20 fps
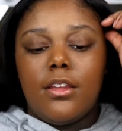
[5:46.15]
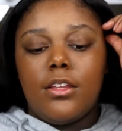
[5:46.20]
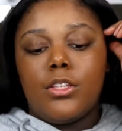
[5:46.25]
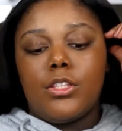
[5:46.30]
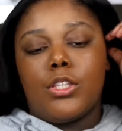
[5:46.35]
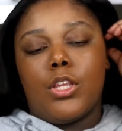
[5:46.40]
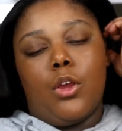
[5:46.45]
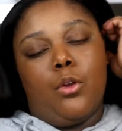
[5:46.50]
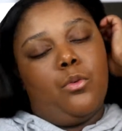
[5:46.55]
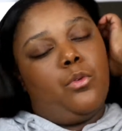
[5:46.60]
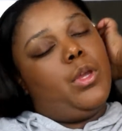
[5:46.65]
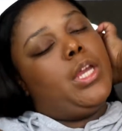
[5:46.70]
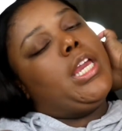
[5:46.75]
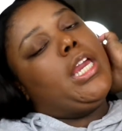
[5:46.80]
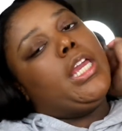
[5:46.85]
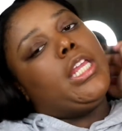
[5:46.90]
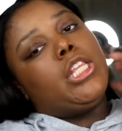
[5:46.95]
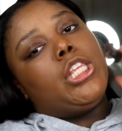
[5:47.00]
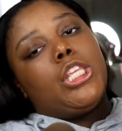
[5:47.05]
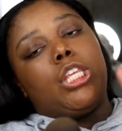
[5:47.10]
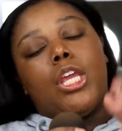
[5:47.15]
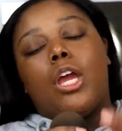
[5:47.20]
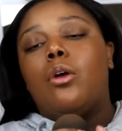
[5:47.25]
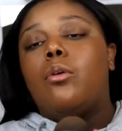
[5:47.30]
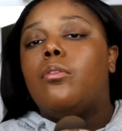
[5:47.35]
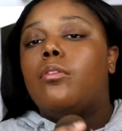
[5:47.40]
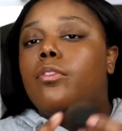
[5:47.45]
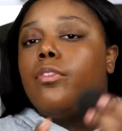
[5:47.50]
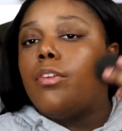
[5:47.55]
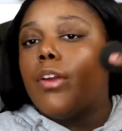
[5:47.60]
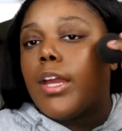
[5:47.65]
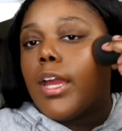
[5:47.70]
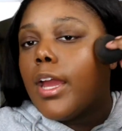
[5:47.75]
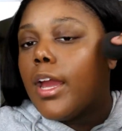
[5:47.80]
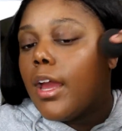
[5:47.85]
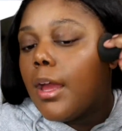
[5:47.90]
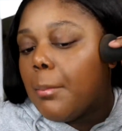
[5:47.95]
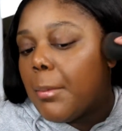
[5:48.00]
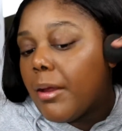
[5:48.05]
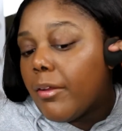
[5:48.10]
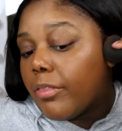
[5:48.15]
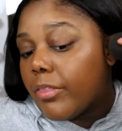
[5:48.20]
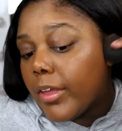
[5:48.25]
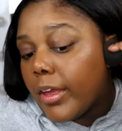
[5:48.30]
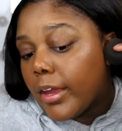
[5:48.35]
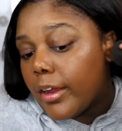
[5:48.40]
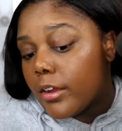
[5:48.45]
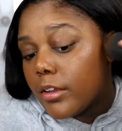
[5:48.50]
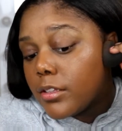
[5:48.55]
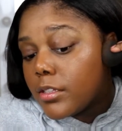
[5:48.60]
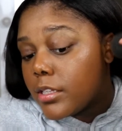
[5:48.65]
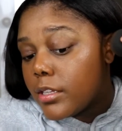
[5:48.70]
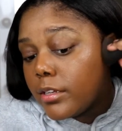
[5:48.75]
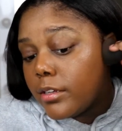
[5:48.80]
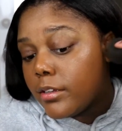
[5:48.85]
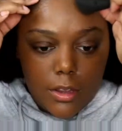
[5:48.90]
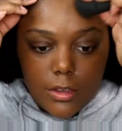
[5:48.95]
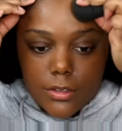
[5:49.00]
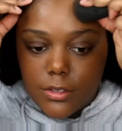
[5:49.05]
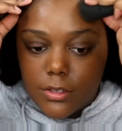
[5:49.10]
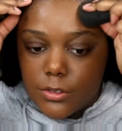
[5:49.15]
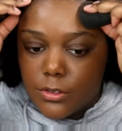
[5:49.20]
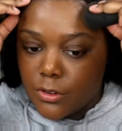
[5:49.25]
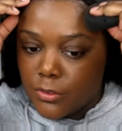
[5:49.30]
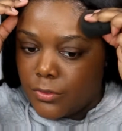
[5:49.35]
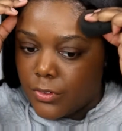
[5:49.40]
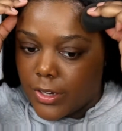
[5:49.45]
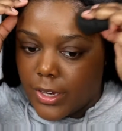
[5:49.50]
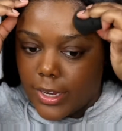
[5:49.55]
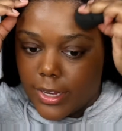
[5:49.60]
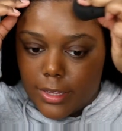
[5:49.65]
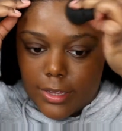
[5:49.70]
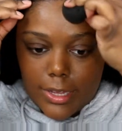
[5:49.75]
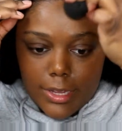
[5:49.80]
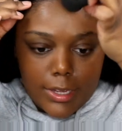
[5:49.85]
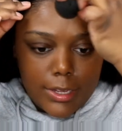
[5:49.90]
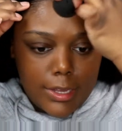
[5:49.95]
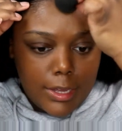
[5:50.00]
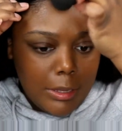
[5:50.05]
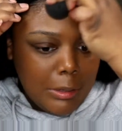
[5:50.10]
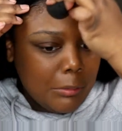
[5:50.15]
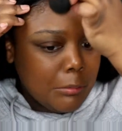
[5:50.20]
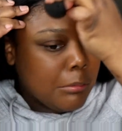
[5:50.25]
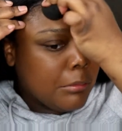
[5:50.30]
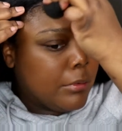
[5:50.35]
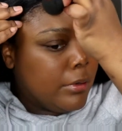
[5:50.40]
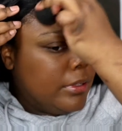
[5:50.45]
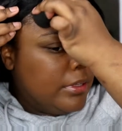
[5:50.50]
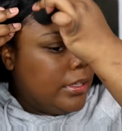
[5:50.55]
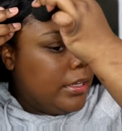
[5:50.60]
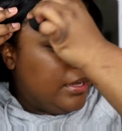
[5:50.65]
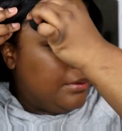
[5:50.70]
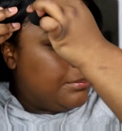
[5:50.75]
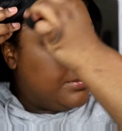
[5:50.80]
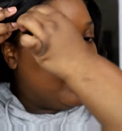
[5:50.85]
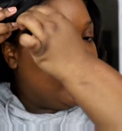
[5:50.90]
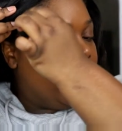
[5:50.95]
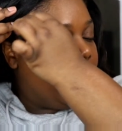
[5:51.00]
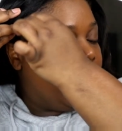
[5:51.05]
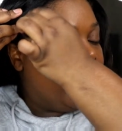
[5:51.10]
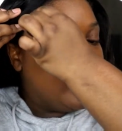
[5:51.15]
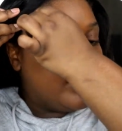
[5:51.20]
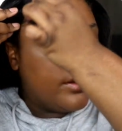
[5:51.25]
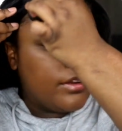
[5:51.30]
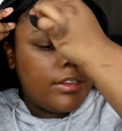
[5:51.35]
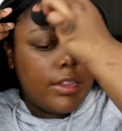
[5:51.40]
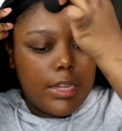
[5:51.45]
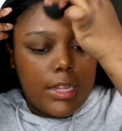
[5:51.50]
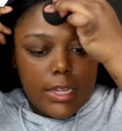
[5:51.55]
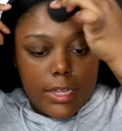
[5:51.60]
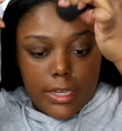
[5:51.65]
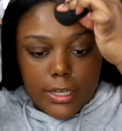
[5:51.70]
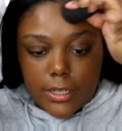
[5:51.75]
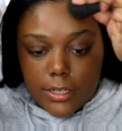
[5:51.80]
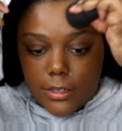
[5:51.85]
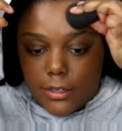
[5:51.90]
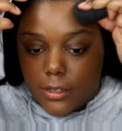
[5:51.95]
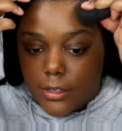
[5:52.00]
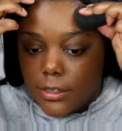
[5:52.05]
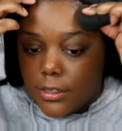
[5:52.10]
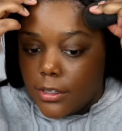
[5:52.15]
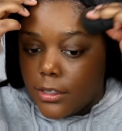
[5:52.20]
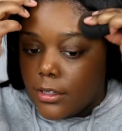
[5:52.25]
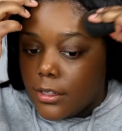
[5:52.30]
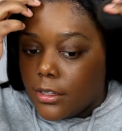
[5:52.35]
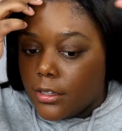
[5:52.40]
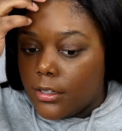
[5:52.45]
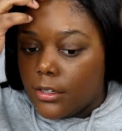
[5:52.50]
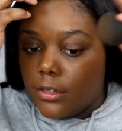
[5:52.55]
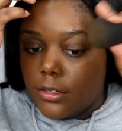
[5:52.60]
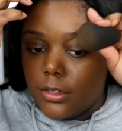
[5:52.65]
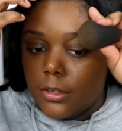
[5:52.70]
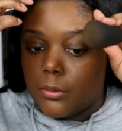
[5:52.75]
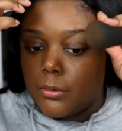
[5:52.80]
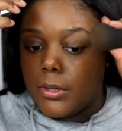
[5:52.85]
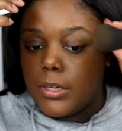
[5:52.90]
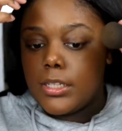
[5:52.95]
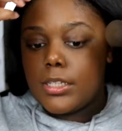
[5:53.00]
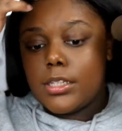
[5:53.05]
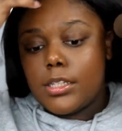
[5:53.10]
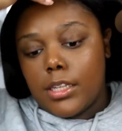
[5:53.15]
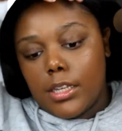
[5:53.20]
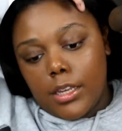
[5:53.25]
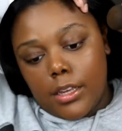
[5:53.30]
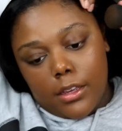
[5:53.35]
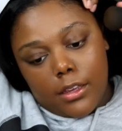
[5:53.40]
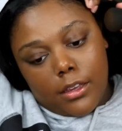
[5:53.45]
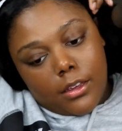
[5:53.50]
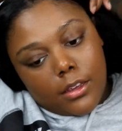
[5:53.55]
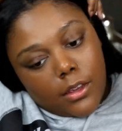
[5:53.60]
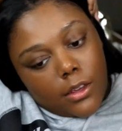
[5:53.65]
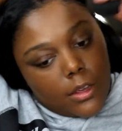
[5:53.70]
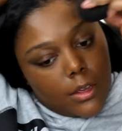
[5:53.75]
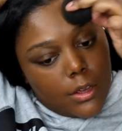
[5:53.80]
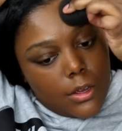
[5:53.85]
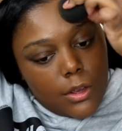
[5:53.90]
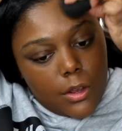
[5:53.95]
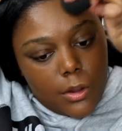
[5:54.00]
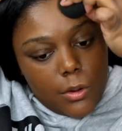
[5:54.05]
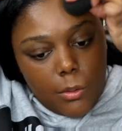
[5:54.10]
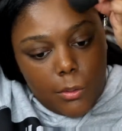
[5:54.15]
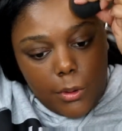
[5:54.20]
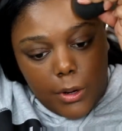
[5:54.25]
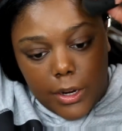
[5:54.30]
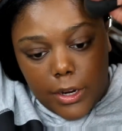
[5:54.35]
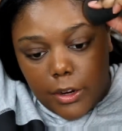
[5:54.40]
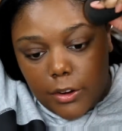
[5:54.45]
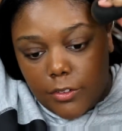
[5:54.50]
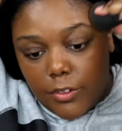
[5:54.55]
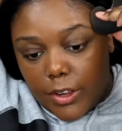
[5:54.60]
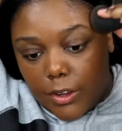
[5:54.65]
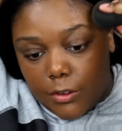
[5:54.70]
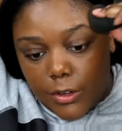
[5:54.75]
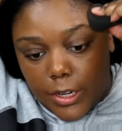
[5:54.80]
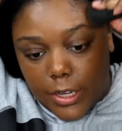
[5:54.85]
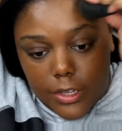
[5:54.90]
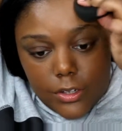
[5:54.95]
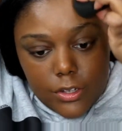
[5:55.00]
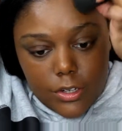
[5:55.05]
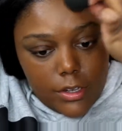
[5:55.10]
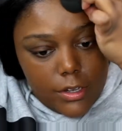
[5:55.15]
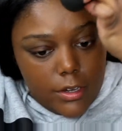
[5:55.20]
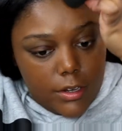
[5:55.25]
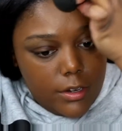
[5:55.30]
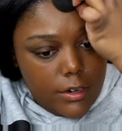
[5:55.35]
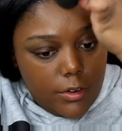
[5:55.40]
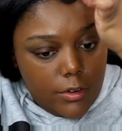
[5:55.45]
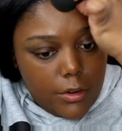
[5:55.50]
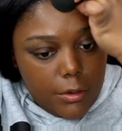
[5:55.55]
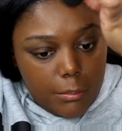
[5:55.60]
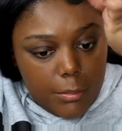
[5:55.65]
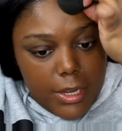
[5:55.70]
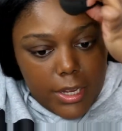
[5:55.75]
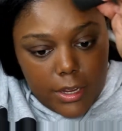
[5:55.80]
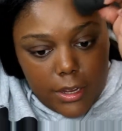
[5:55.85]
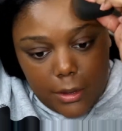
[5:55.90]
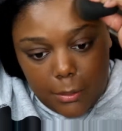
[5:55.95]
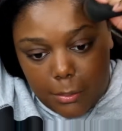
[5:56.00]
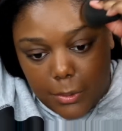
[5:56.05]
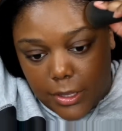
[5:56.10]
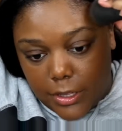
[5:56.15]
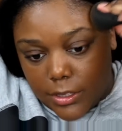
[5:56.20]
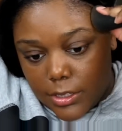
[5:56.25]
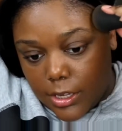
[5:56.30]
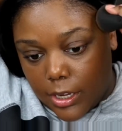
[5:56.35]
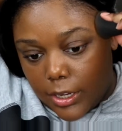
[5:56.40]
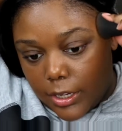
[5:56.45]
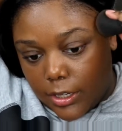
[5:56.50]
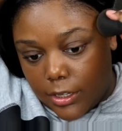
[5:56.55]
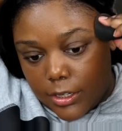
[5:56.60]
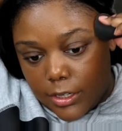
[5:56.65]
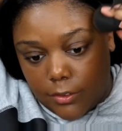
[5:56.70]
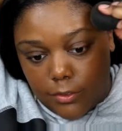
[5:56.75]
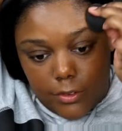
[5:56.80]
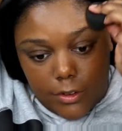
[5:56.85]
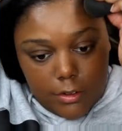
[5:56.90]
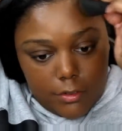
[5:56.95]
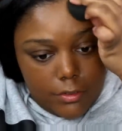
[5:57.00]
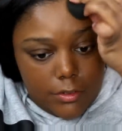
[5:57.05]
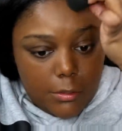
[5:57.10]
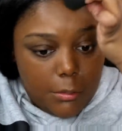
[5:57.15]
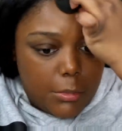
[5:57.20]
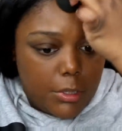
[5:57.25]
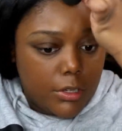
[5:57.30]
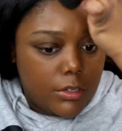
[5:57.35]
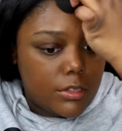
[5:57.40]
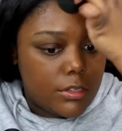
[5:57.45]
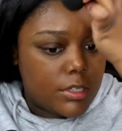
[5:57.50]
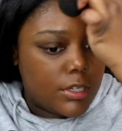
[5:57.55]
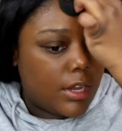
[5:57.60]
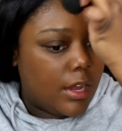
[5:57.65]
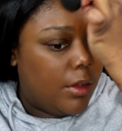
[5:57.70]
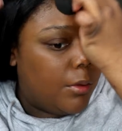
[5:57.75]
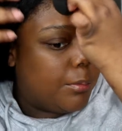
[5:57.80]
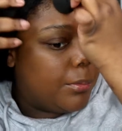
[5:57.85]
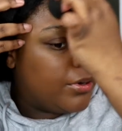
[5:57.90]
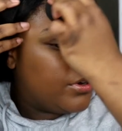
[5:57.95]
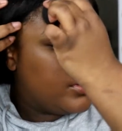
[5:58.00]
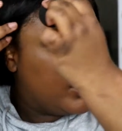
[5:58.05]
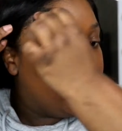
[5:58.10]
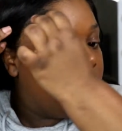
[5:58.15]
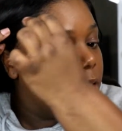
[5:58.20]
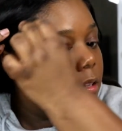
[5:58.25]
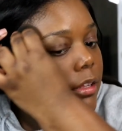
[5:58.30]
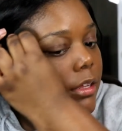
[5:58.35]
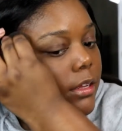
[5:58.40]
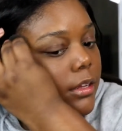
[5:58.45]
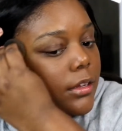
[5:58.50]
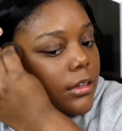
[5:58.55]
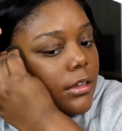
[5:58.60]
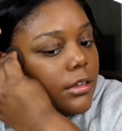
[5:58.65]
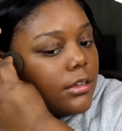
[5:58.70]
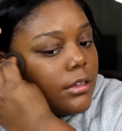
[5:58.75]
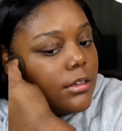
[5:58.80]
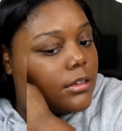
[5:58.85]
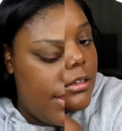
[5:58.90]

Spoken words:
So don't forget about the ears. Also don't forget, like, get really up in that hairline. You don't want to see where your foundation or makeup is like different from your scalp or anything.